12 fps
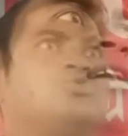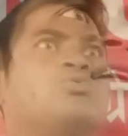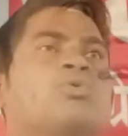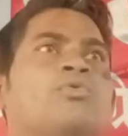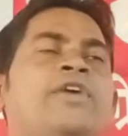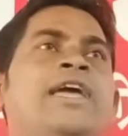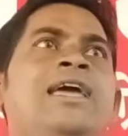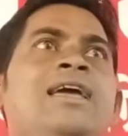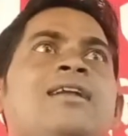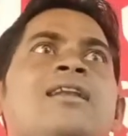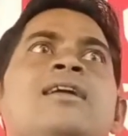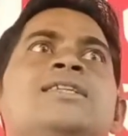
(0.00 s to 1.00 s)
Should
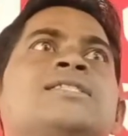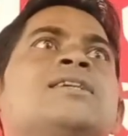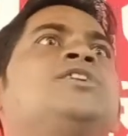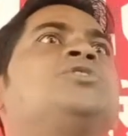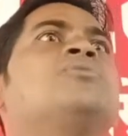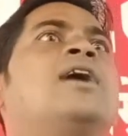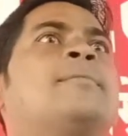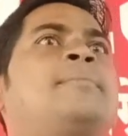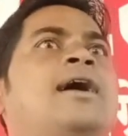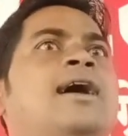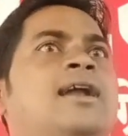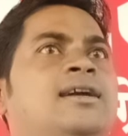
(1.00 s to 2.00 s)
we listen to
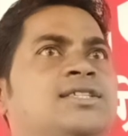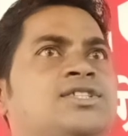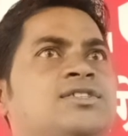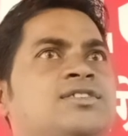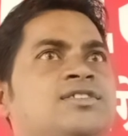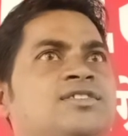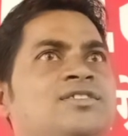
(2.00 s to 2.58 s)
our parents?